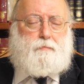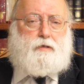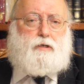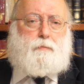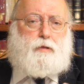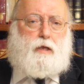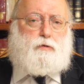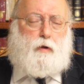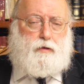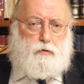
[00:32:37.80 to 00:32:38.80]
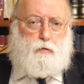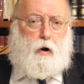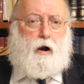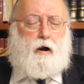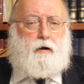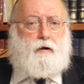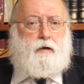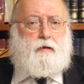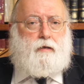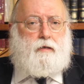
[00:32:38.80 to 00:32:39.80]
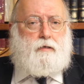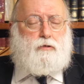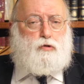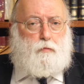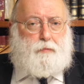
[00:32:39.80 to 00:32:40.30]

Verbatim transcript: But sometimes when you are too